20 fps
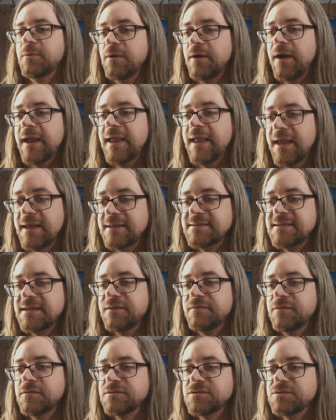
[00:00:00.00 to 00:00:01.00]
where I can take a
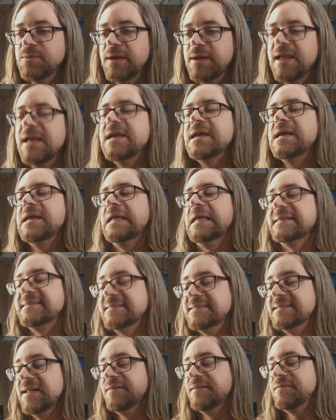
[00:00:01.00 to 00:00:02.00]
full swing. It's
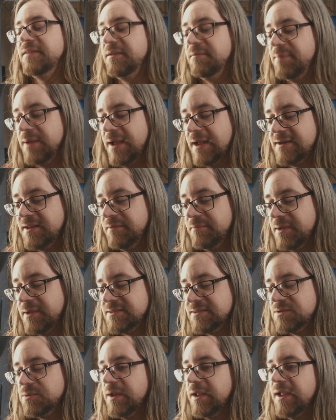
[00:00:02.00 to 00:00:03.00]
definitely impacting my
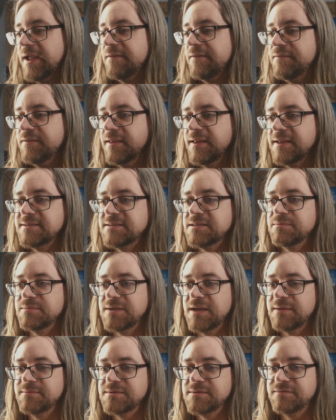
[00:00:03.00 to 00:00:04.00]
swing. I feel like
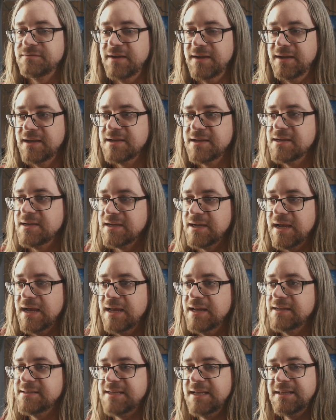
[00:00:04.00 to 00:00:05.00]
sometimes if I kind
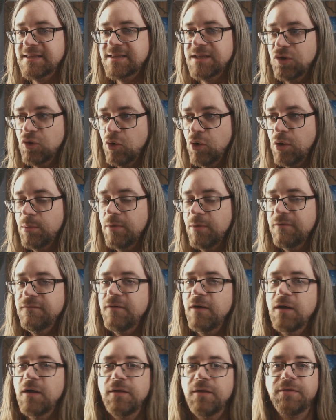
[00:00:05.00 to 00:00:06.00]
of take the normal
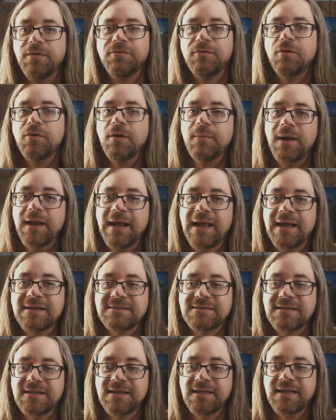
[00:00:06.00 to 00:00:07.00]
follow through, I might
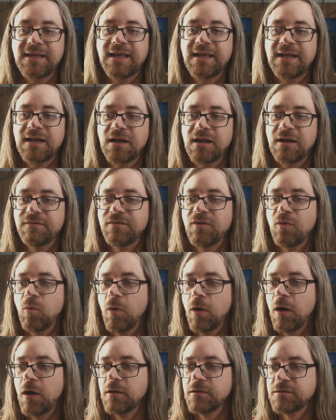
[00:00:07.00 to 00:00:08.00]
accidentally hit it off the
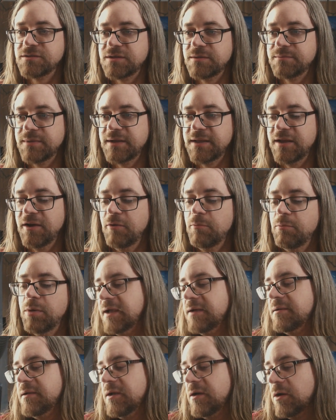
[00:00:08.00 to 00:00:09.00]
wall or something there.
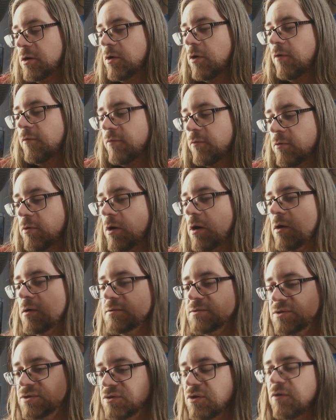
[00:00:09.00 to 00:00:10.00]
Yeah, overall,
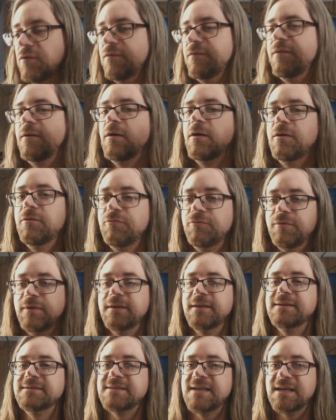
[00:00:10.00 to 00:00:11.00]
so far,
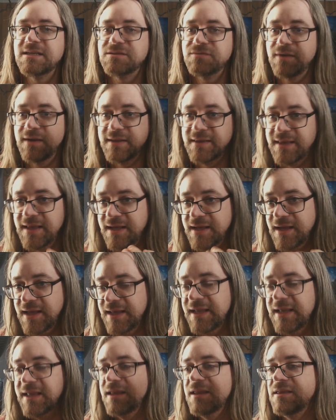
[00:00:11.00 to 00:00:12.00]
really satisfied. The
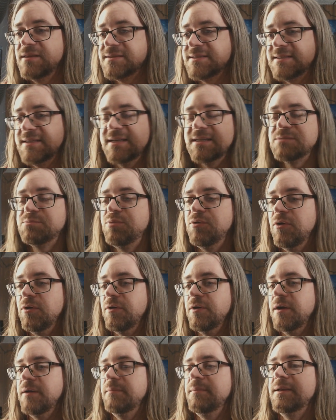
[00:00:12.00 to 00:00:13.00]
E6
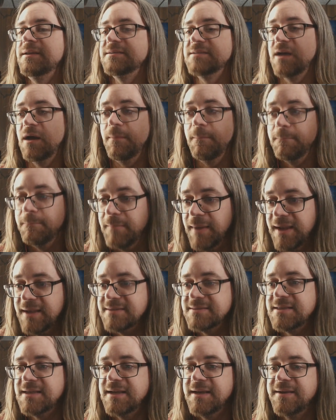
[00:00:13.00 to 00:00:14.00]
program is
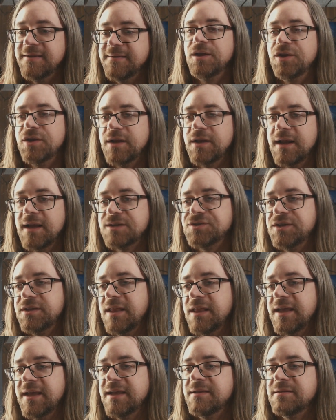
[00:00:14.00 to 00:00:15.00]
amazing. You can actually
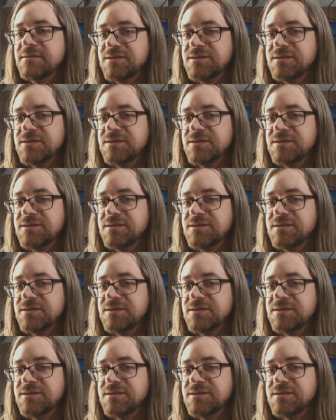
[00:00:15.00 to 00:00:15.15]
like